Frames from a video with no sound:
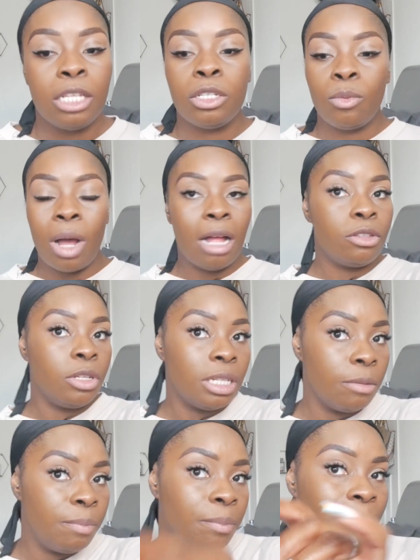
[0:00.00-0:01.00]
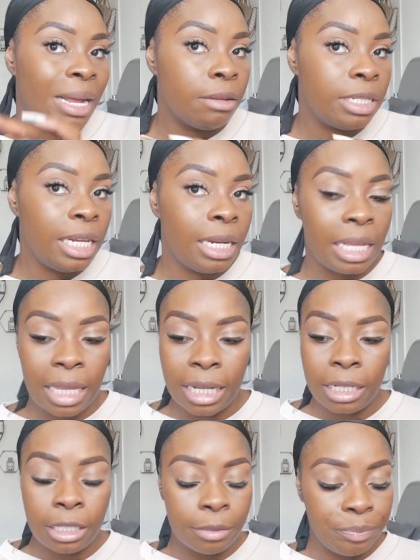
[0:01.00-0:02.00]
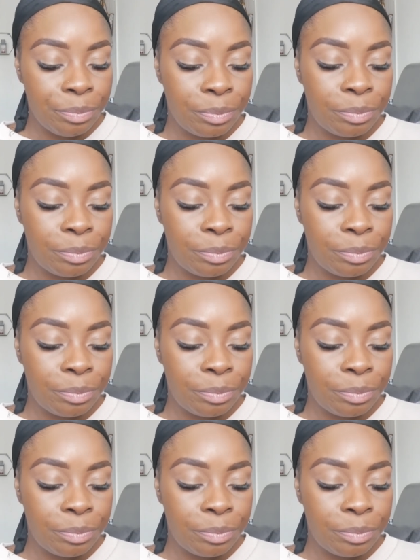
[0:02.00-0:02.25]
So what I'll do is I'll pounce it in like this.